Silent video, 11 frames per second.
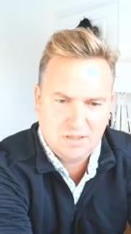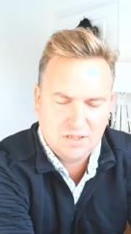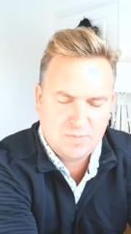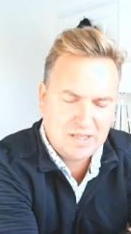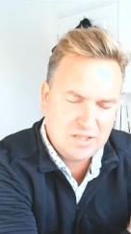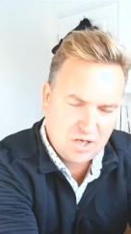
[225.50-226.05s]

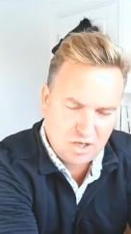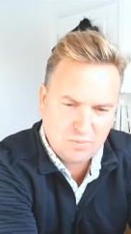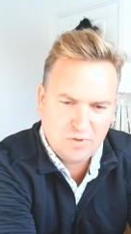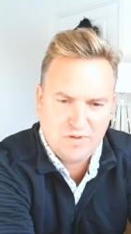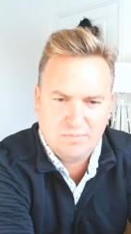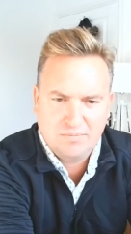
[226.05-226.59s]
spend time
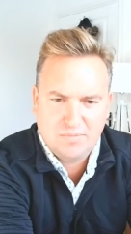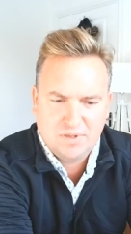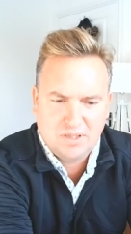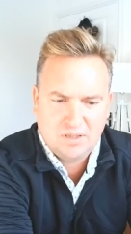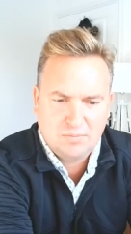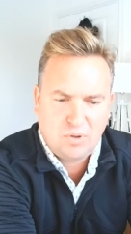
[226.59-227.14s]
with Him,
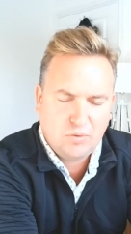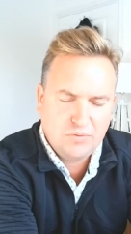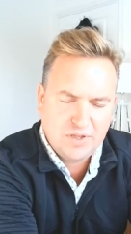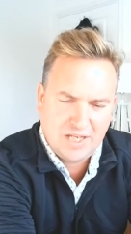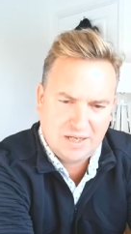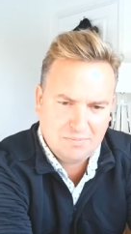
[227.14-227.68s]

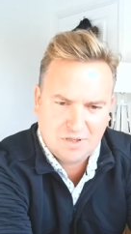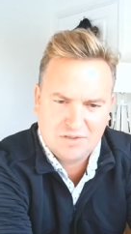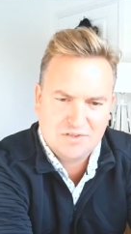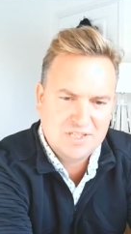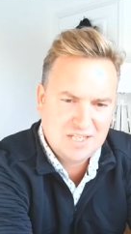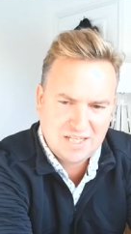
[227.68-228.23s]
ponder Him,
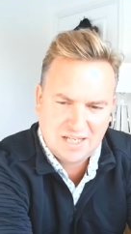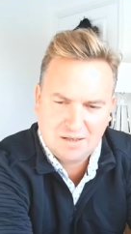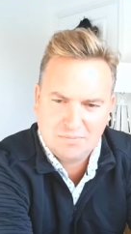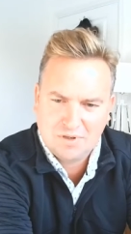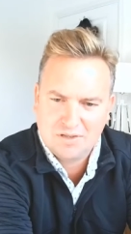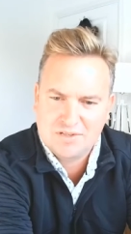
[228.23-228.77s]
consider
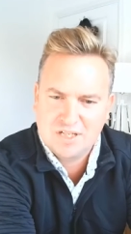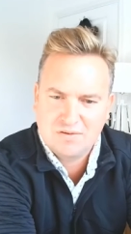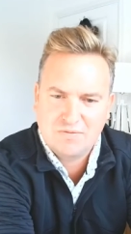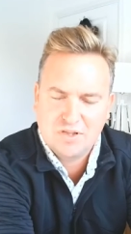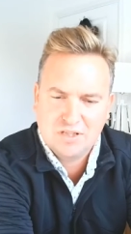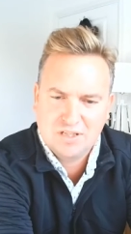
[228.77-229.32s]
Him, consider
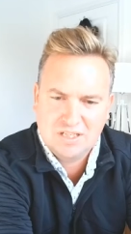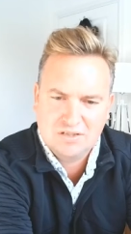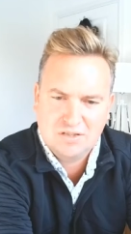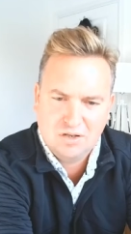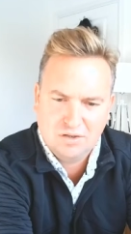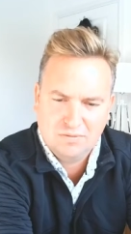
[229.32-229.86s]
everything that He's
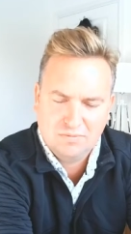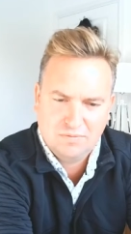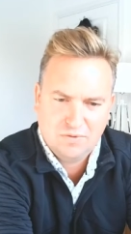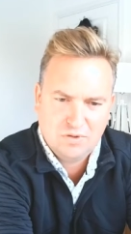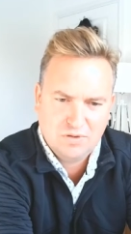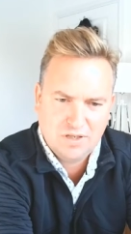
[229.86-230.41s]
done
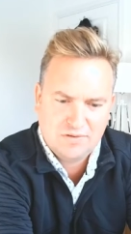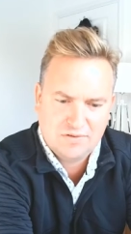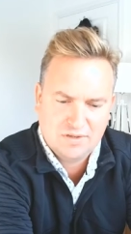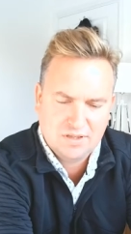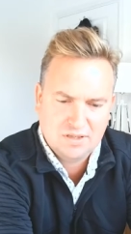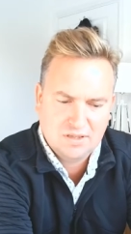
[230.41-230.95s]
for us.
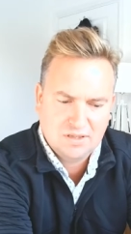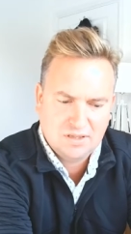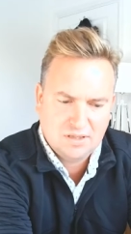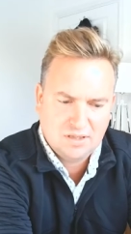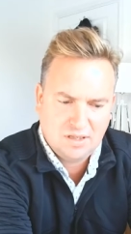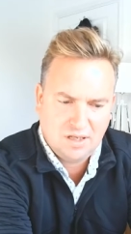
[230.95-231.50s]

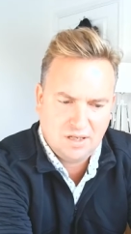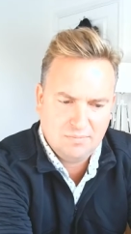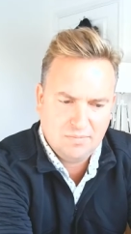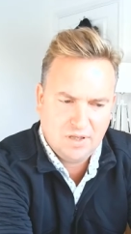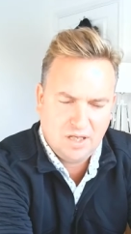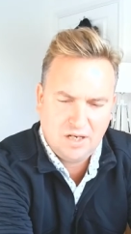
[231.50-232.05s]

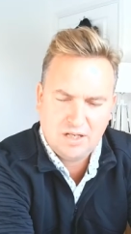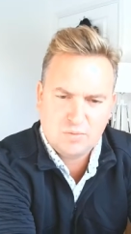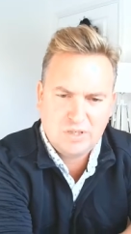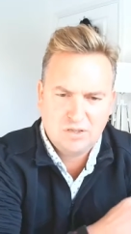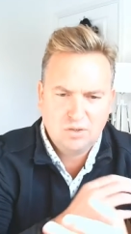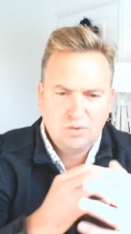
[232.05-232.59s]
Um, and as
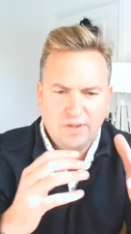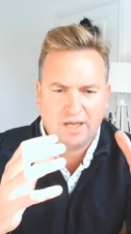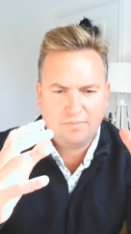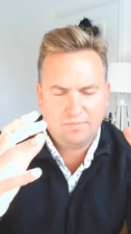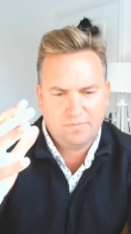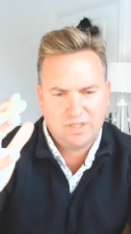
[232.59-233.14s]
we do
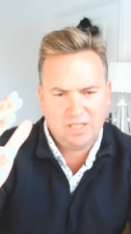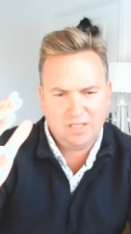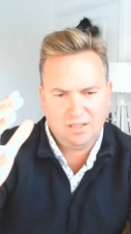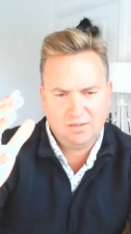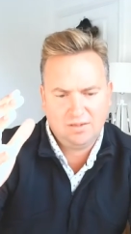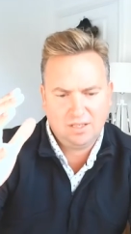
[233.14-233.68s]
that,
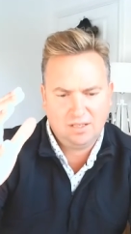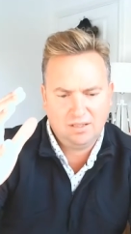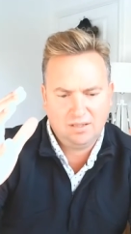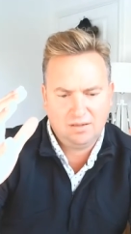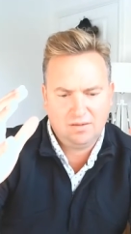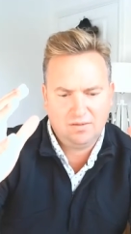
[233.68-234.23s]
the the
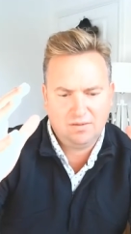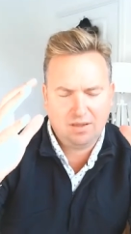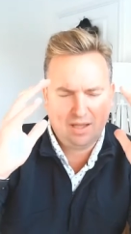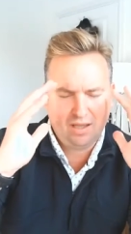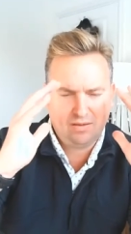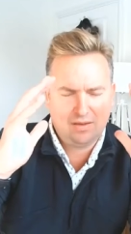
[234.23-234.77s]

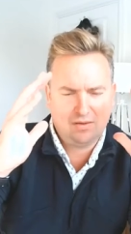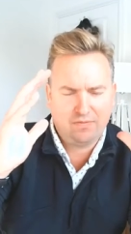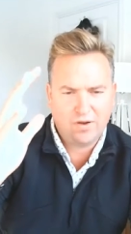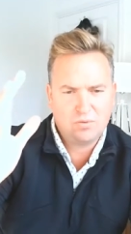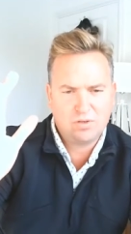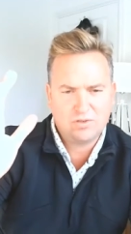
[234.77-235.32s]
uh, the
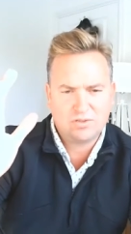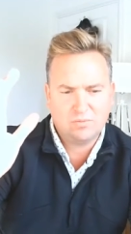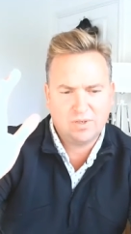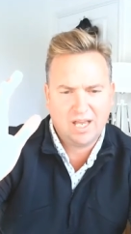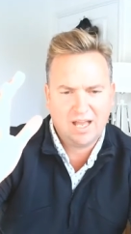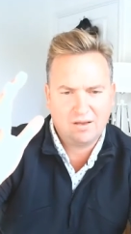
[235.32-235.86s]
focus that
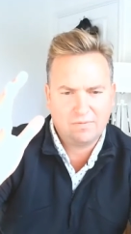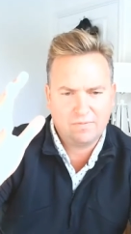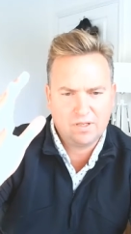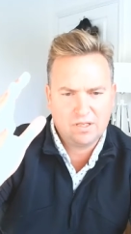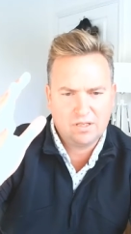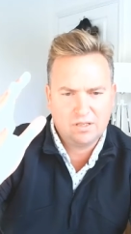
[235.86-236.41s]
we have,
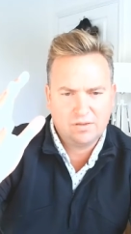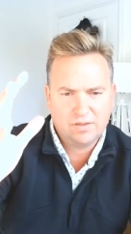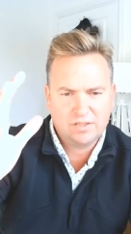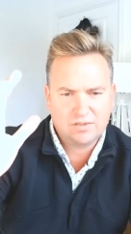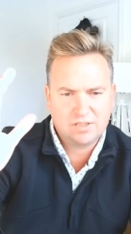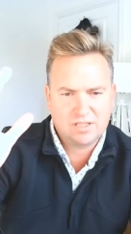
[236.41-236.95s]

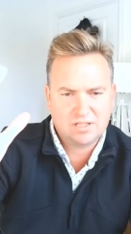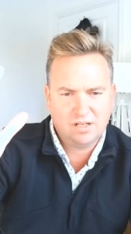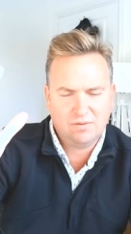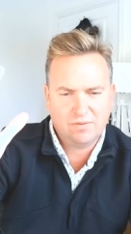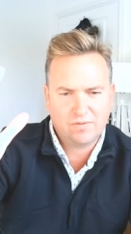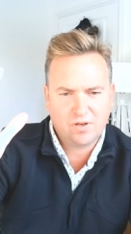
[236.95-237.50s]
this this
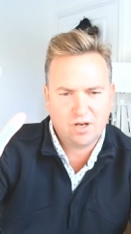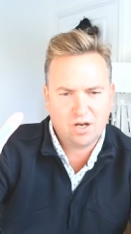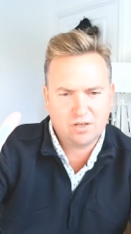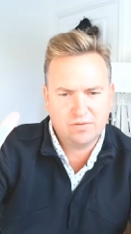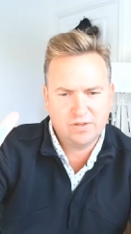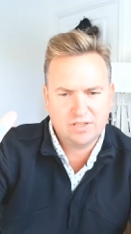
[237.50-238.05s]
love of
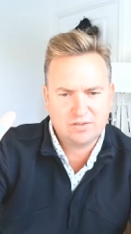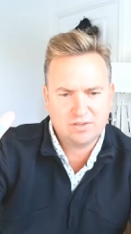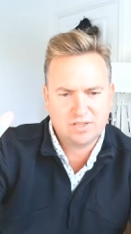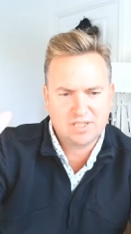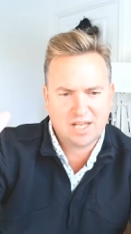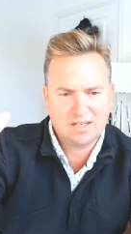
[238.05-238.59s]
God and this
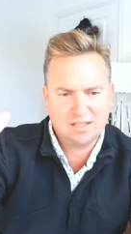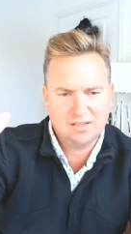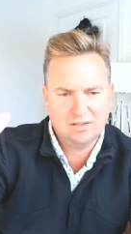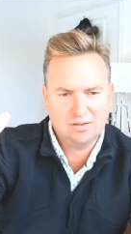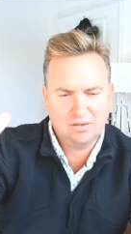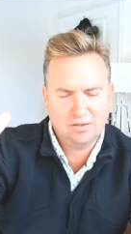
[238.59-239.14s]
understanding
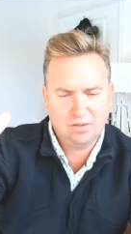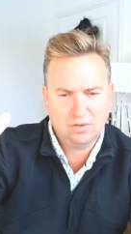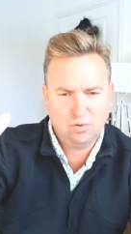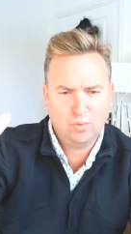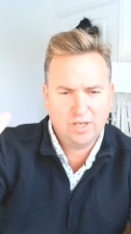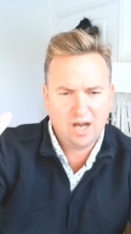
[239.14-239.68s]
that uh,
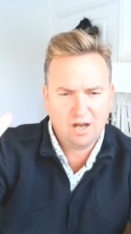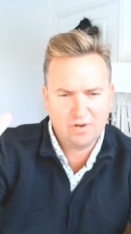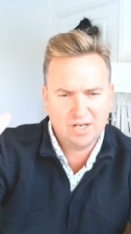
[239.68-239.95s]
who we are